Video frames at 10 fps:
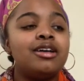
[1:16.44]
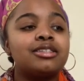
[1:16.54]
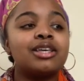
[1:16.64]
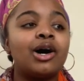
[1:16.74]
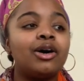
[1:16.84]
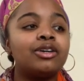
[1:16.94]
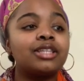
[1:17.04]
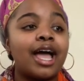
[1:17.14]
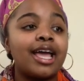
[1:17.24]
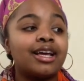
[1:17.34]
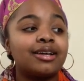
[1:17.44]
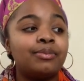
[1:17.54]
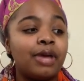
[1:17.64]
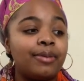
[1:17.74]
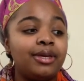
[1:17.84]
So like
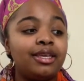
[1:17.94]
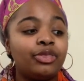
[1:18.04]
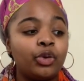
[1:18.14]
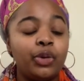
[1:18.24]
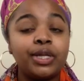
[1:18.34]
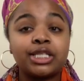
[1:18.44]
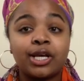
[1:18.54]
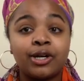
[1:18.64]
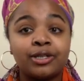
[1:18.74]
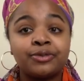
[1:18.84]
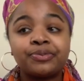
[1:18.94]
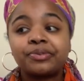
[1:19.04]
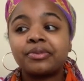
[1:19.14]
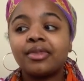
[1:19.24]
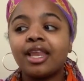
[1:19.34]
maybe 3 weeks ago,
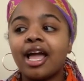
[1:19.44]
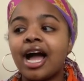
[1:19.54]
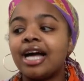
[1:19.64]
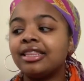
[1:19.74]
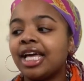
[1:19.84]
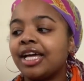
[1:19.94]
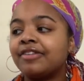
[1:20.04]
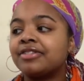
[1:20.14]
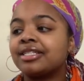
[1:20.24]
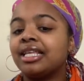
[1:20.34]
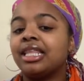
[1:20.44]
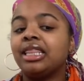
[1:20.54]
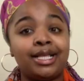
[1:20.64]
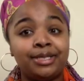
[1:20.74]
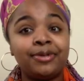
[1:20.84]
I left
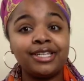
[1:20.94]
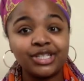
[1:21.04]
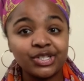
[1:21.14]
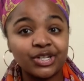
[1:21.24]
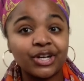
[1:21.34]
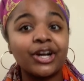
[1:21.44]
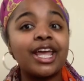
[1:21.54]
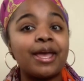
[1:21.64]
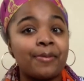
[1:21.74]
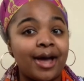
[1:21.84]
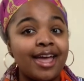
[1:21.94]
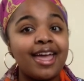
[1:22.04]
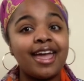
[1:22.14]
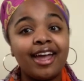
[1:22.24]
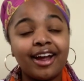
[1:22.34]
a deep conditioner in my
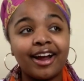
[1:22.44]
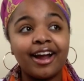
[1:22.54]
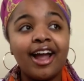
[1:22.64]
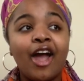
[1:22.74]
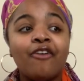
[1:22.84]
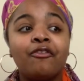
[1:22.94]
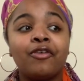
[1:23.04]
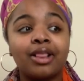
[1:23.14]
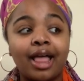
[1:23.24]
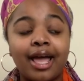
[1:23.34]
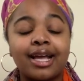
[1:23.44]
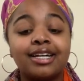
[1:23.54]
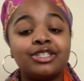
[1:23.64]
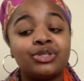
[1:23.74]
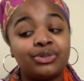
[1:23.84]
hair for like
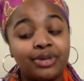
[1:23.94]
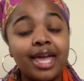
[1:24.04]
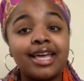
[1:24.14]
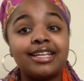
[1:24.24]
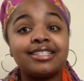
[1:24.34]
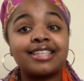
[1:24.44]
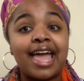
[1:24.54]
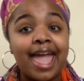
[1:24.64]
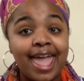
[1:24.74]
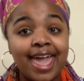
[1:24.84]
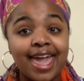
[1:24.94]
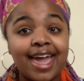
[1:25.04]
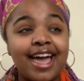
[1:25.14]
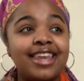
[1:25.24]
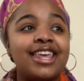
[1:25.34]
2 days.
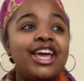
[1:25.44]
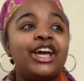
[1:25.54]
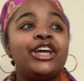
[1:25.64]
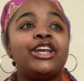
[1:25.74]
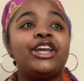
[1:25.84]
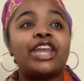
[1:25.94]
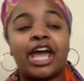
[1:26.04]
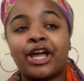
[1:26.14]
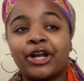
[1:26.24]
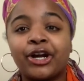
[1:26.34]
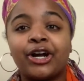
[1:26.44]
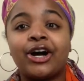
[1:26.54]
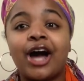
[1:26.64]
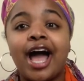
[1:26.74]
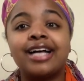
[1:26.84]
And now your
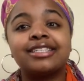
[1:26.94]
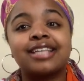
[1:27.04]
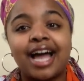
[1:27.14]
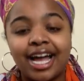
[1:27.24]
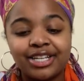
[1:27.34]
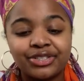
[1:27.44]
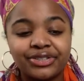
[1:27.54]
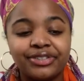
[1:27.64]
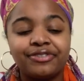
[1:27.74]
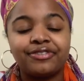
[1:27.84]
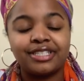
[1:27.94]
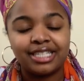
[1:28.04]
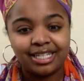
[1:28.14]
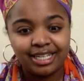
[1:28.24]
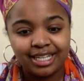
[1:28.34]
girl has hydro
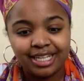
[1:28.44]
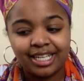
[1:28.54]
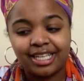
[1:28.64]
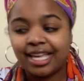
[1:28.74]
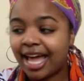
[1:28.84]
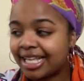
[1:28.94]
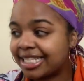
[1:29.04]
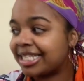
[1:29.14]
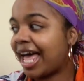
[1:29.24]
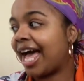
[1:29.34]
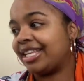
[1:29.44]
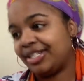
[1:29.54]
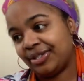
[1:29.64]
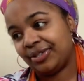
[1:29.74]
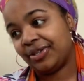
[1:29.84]
fatigue. Yes, I do.